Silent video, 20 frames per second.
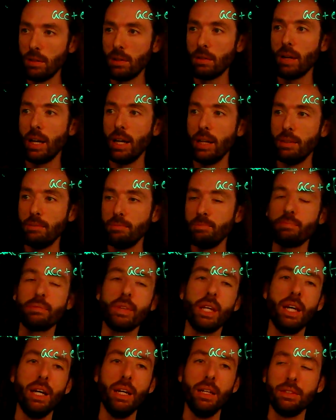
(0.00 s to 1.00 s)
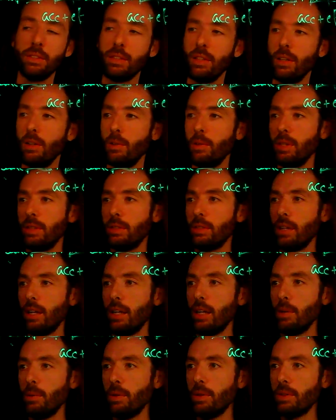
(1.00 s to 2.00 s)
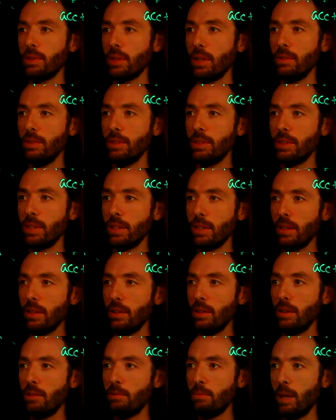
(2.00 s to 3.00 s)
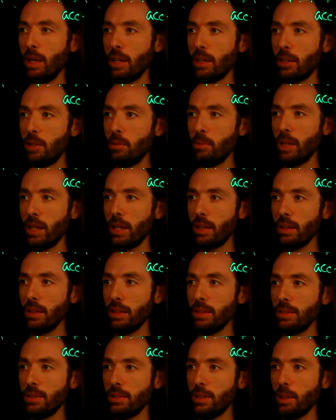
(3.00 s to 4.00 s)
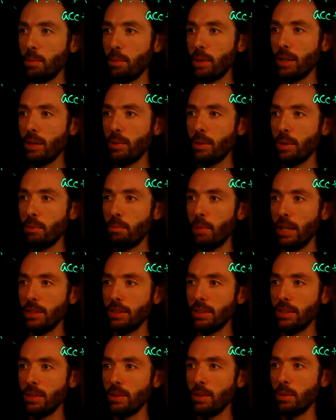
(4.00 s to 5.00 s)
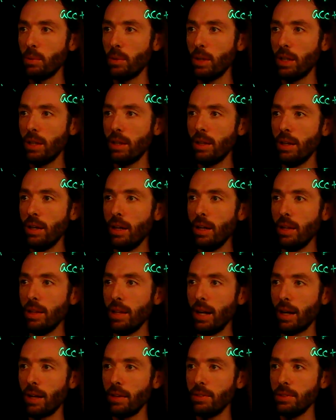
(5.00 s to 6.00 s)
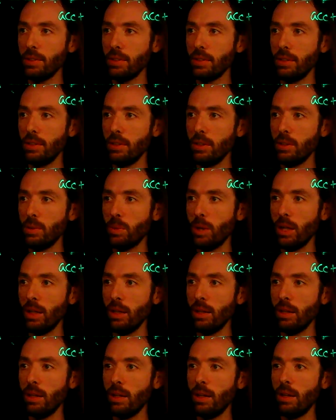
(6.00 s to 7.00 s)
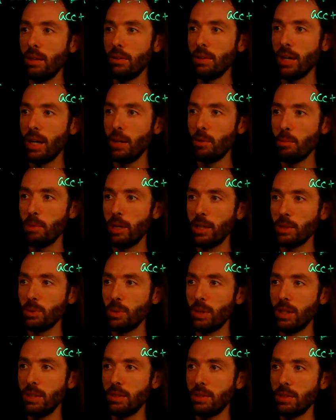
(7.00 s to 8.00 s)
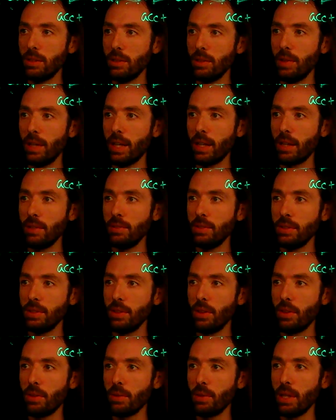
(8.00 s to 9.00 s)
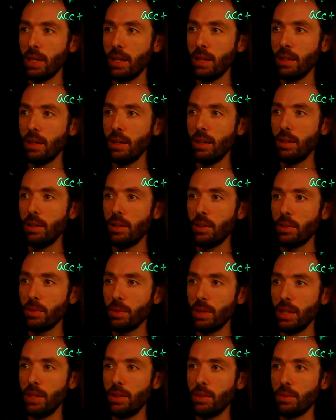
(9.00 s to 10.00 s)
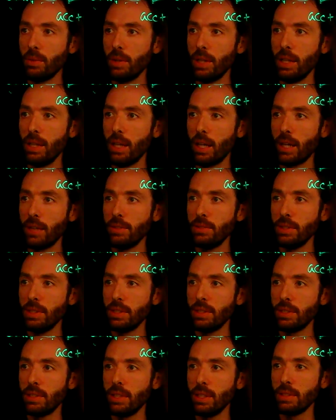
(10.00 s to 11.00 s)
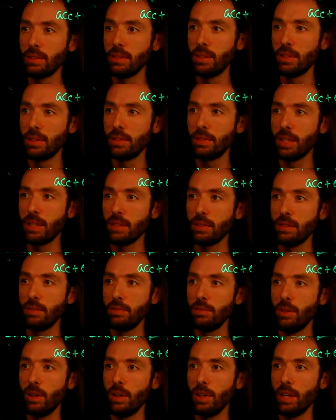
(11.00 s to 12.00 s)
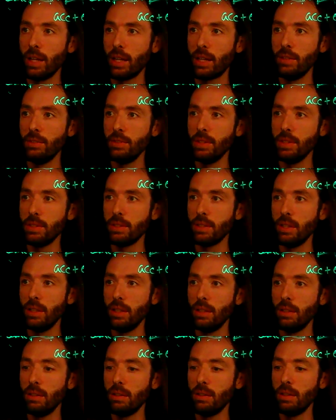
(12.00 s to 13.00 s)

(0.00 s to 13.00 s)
right? And so we start out with sort of a 0. If my accumulator list is up here, we match 0 and 1. That gives us a new 1, right? We match 1 and 2. That gives us a 3. 3 and 3, that gives us a 6. The 6 and 4, that gives us a